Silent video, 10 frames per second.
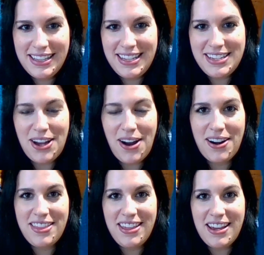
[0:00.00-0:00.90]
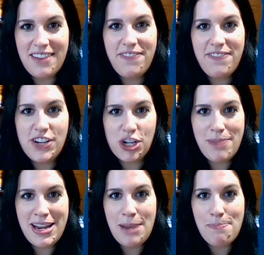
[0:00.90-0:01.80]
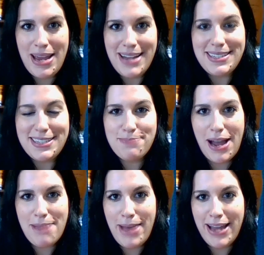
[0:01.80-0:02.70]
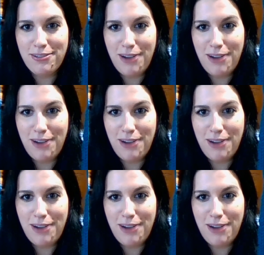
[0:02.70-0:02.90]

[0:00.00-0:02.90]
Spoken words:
These are the Fisherman Mitts by Meg